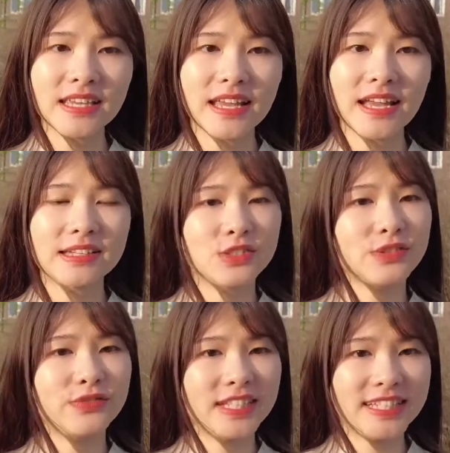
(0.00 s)
in
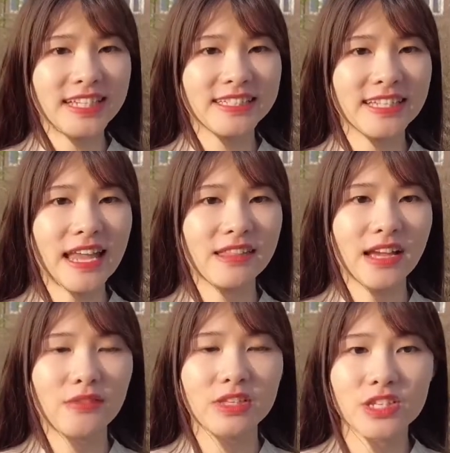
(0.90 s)
astrophysics at the
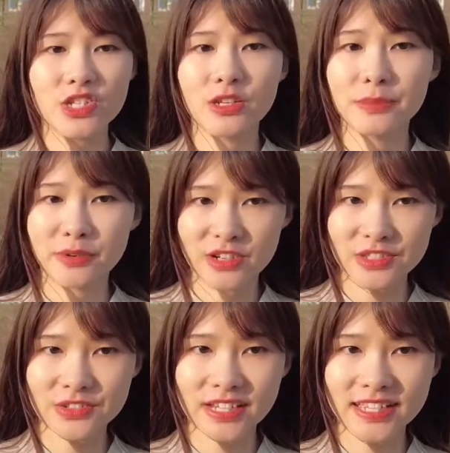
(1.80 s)
Cavendish
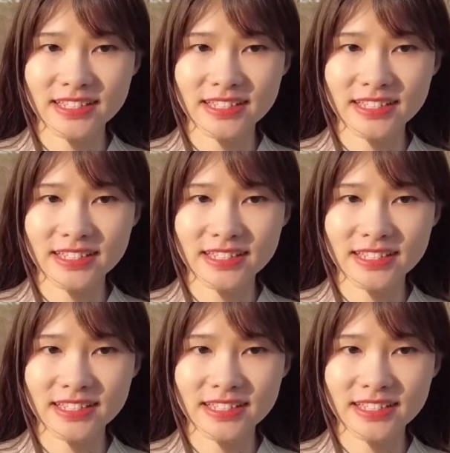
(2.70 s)
Laboratory.